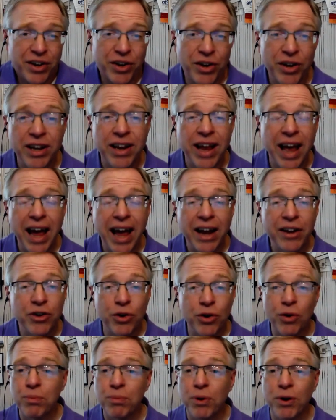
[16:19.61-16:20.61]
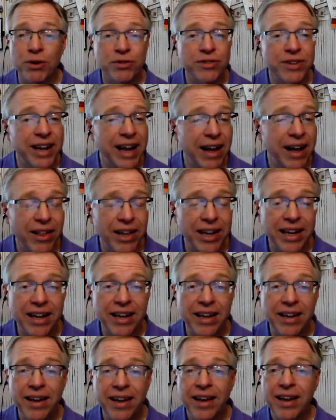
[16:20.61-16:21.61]
you can add your own
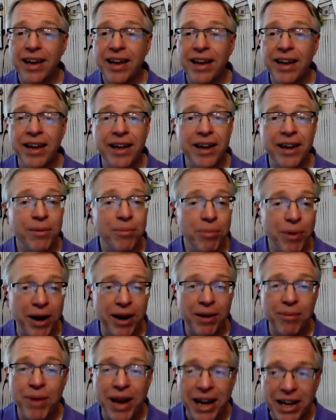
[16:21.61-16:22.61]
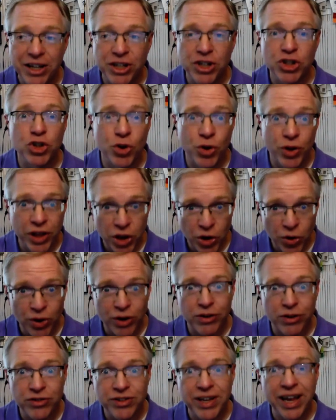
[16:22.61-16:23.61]
personality in, but making sure that you
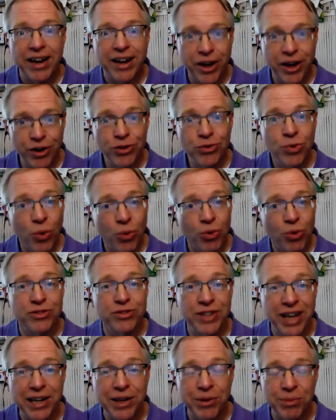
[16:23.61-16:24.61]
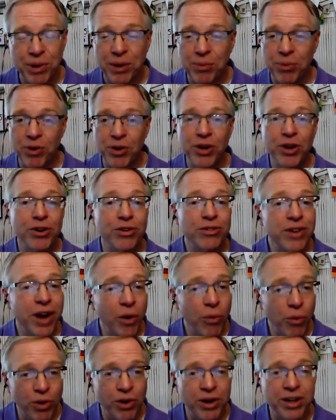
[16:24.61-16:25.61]
understand, here's what we're saying to people, here's how
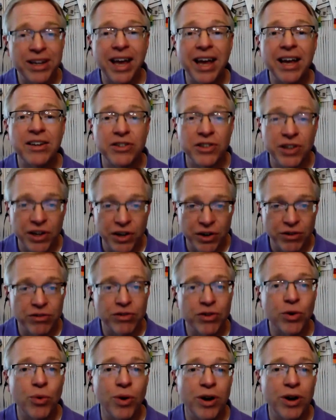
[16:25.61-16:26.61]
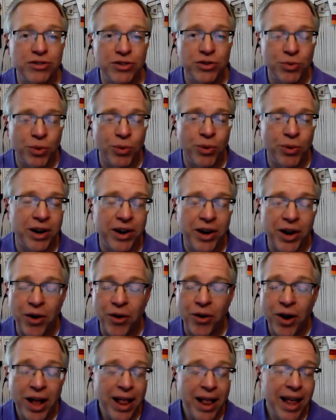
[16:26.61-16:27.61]
we're engaging, here's the questions we want to know.